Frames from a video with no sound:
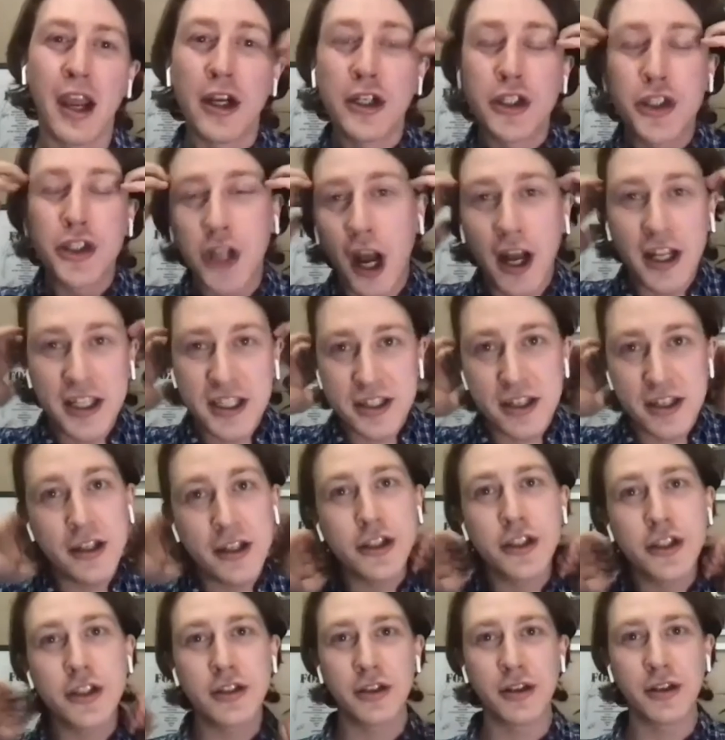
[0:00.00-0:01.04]

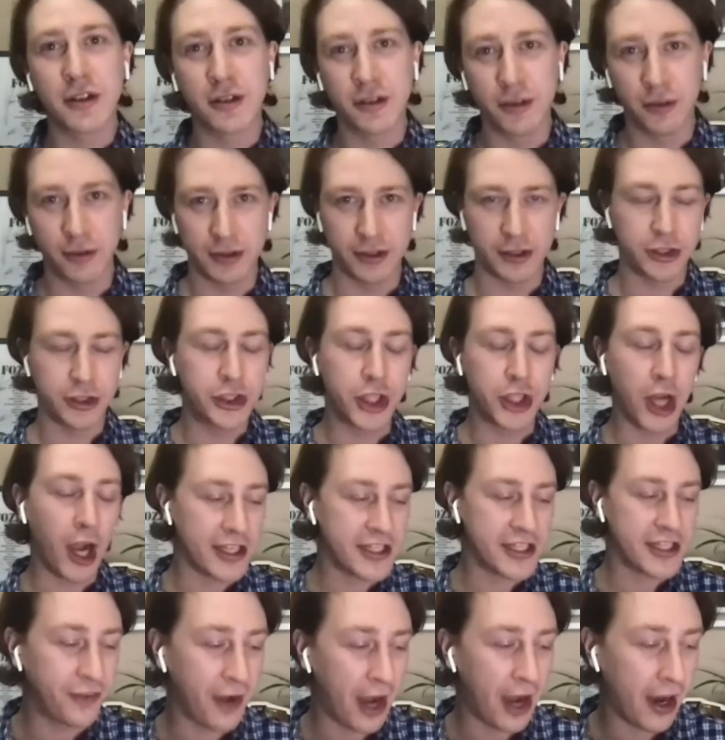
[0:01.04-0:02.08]
shots
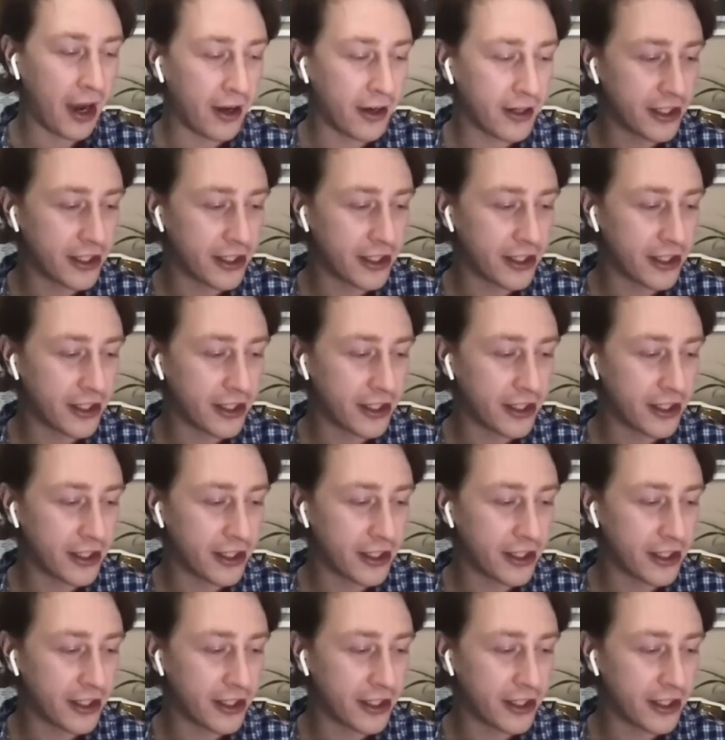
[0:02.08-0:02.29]
fired.